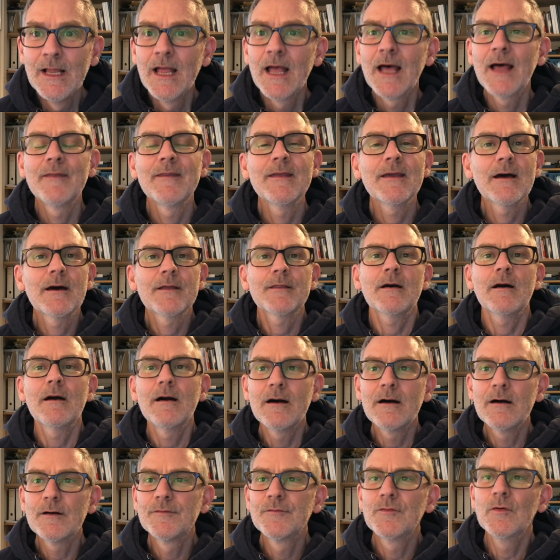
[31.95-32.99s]
And the other
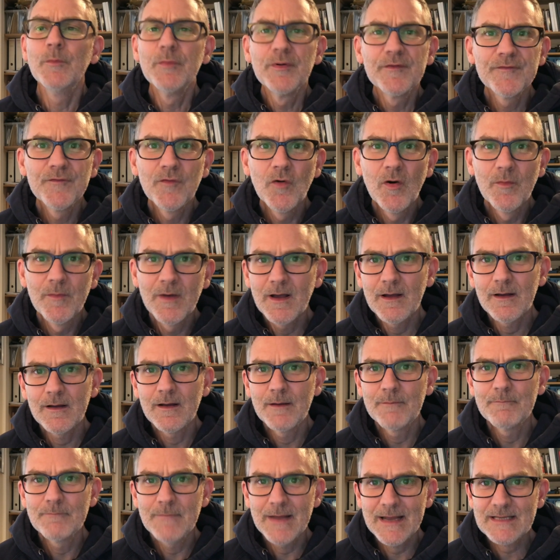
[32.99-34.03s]
half will perform a
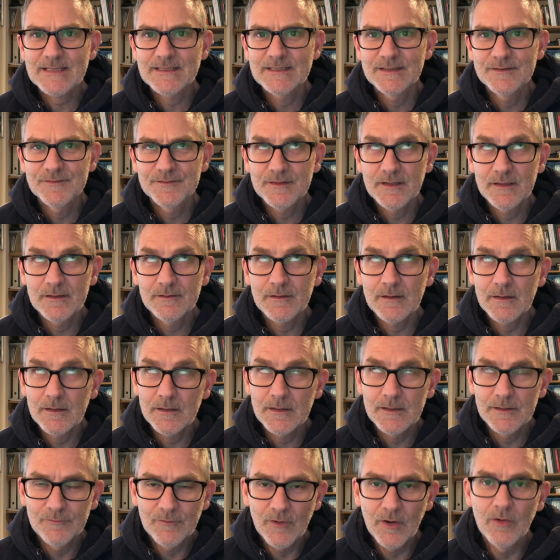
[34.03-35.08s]
massive kind of
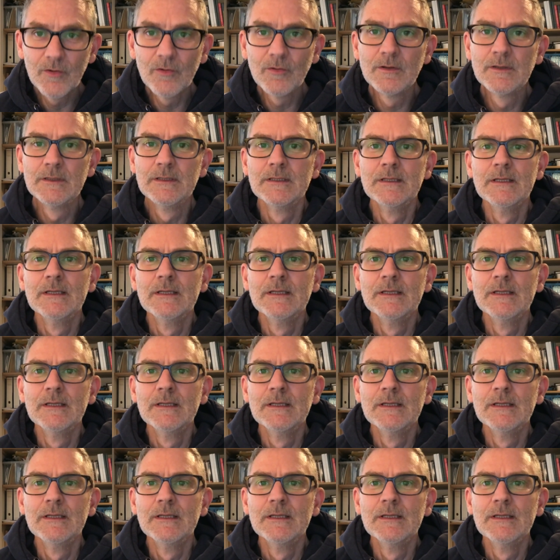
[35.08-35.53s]
eye roll